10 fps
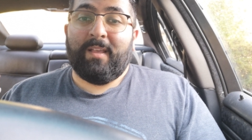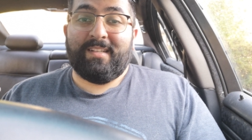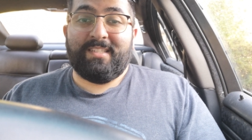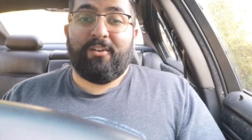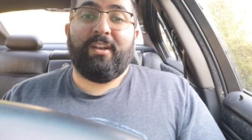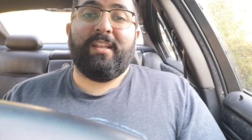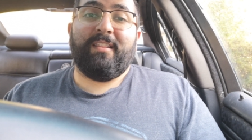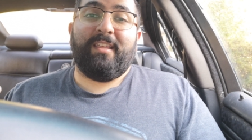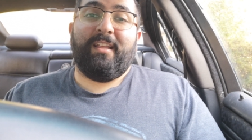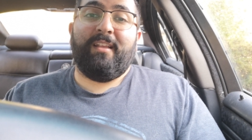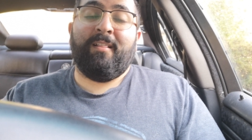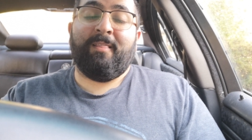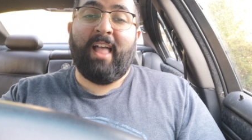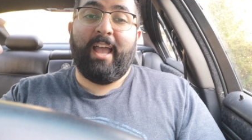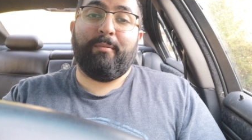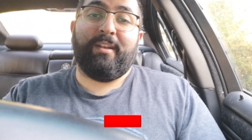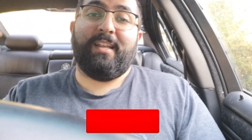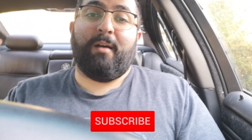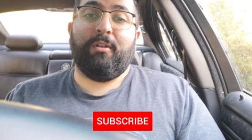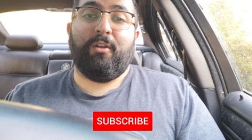consider hitting the like button
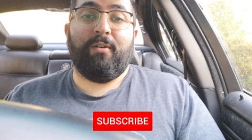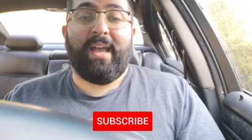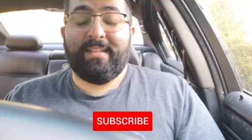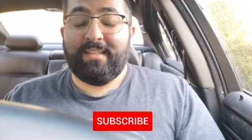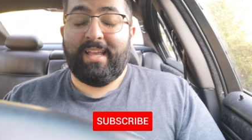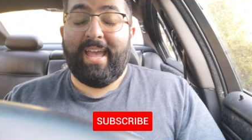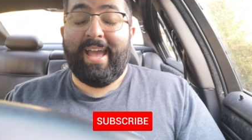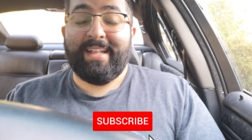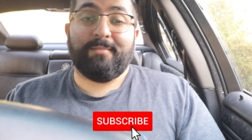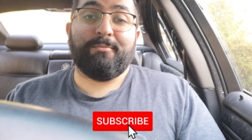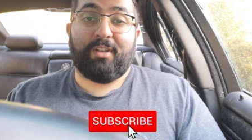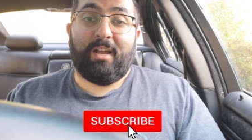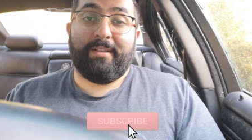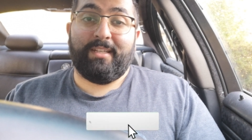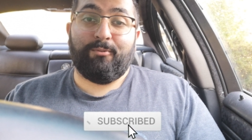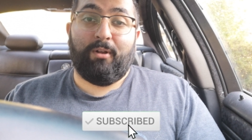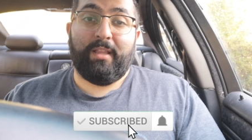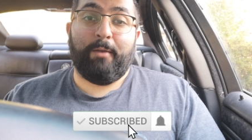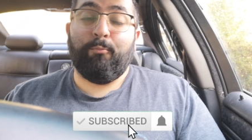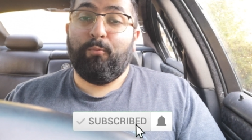down below and subscribing as
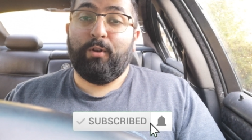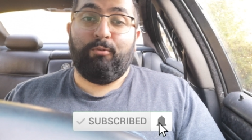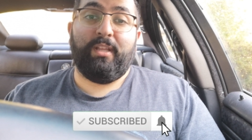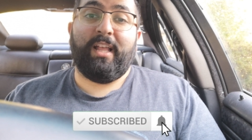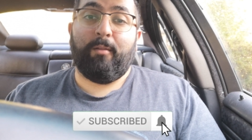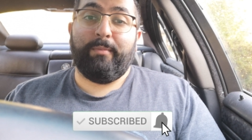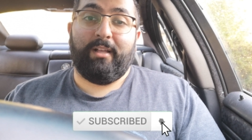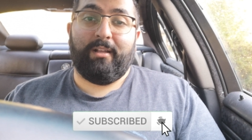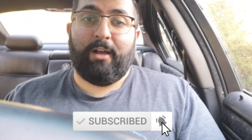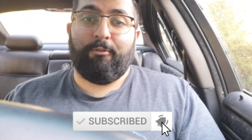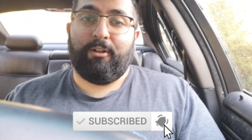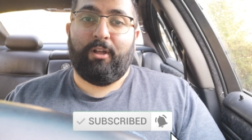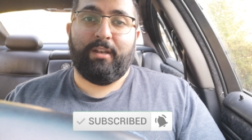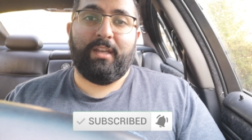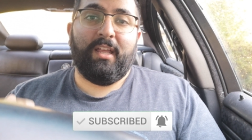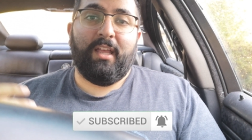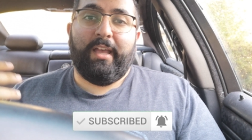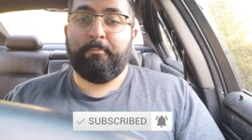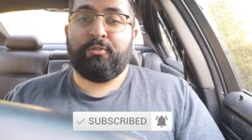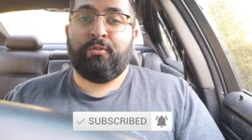well. It would really help me out a lot.
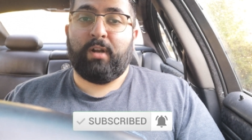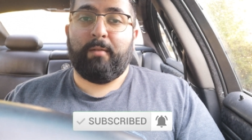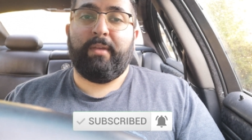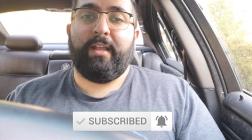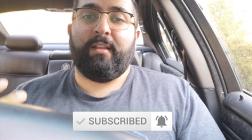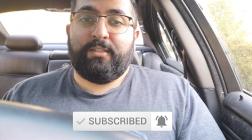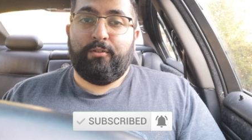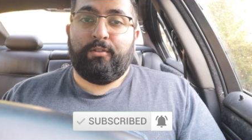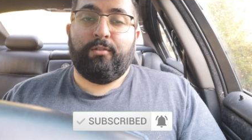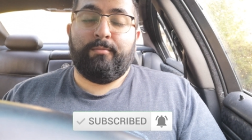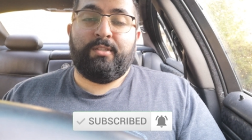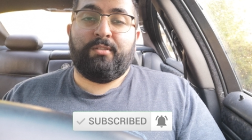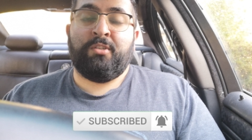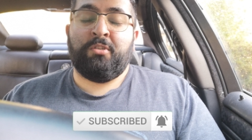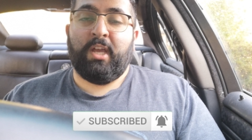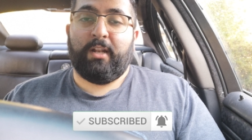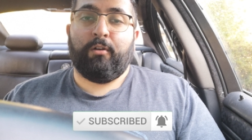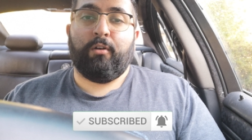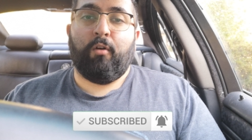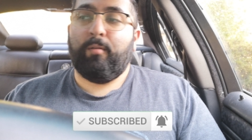I'm trying to make this YouTube channel
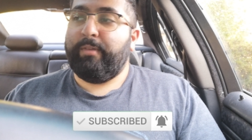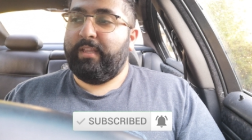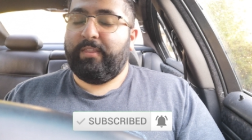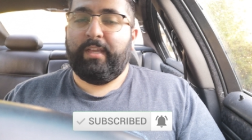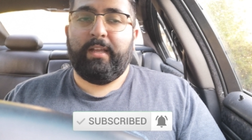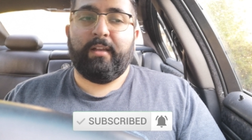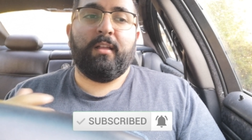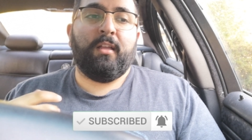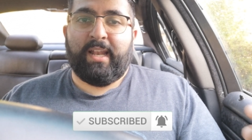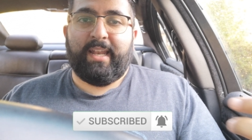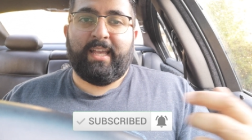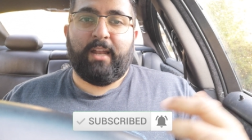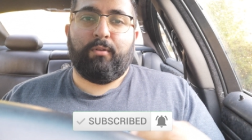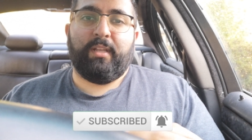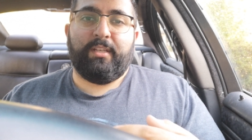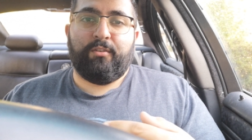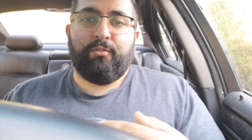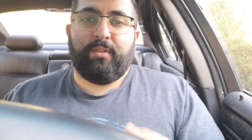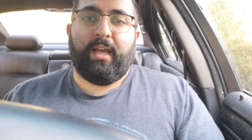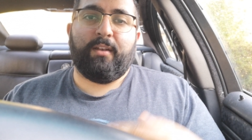grow and be a thing, and I can't really
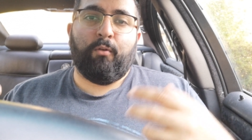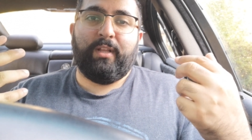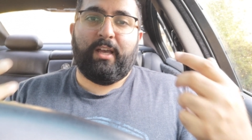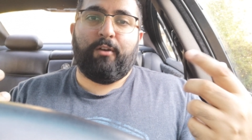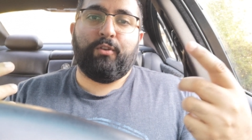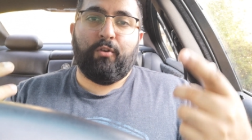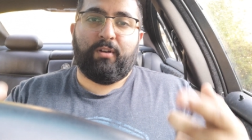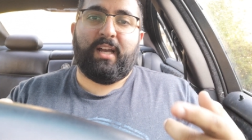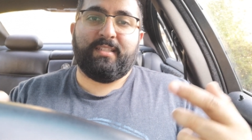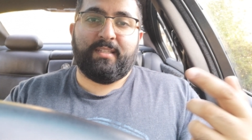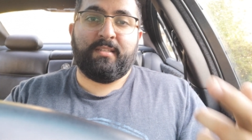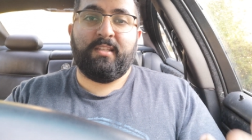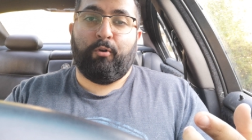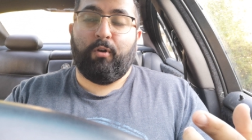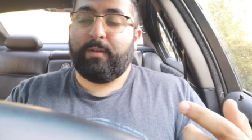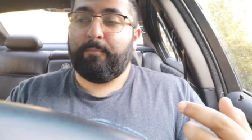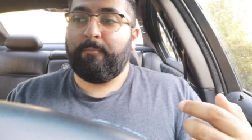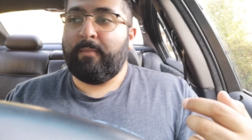do that without your guys' support.